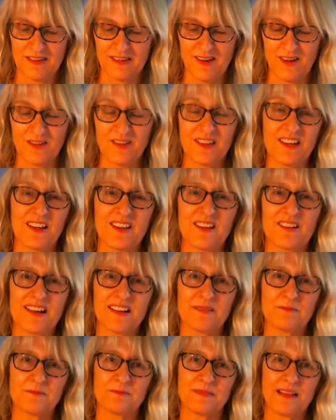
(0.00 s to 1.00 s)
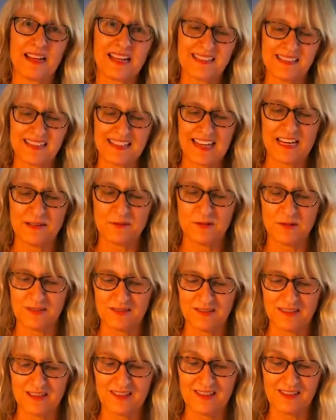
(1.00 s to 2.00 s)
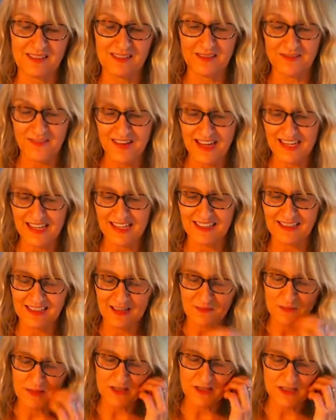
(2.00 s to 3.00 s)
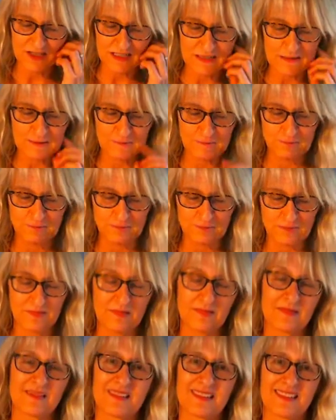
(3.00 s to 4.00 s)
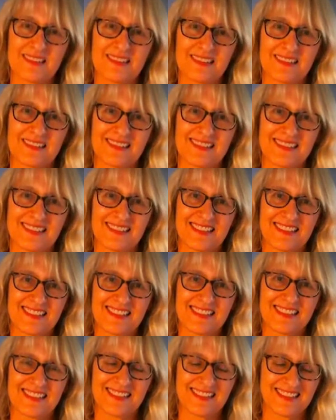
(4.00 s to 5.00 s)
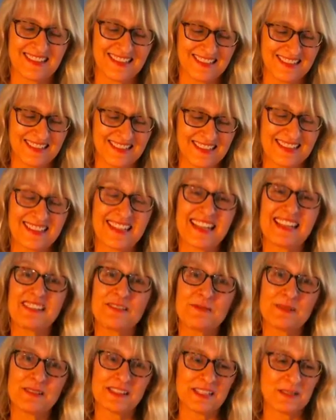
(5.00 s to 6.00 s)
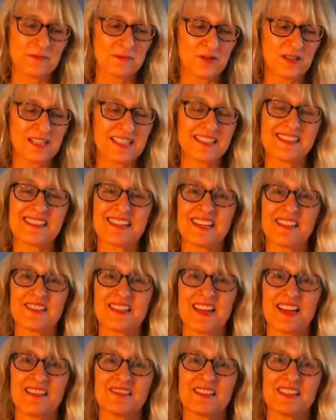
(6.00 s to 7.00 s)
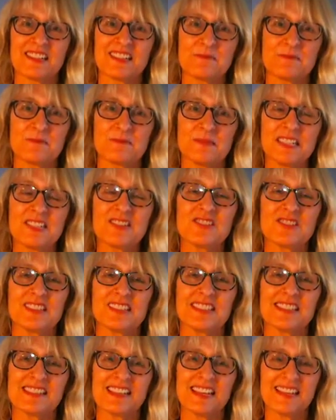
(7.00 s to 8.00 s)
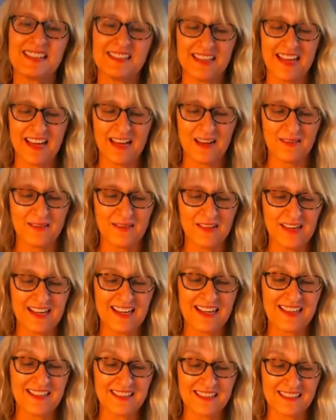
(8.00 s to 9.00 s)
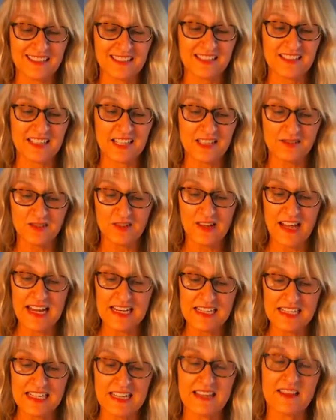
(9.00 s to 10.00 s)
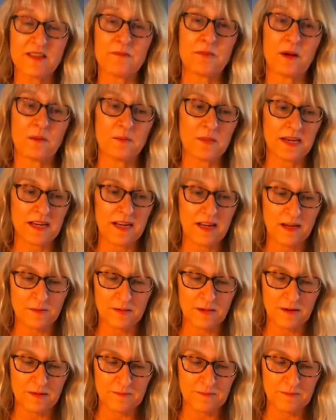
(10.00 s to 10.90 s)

all the other plants and animals on the savanna, as I mentioned. It's, it's nice to be sitting pretty. It's nice to have the completion. It's nice to have the successful ending and the bumping up.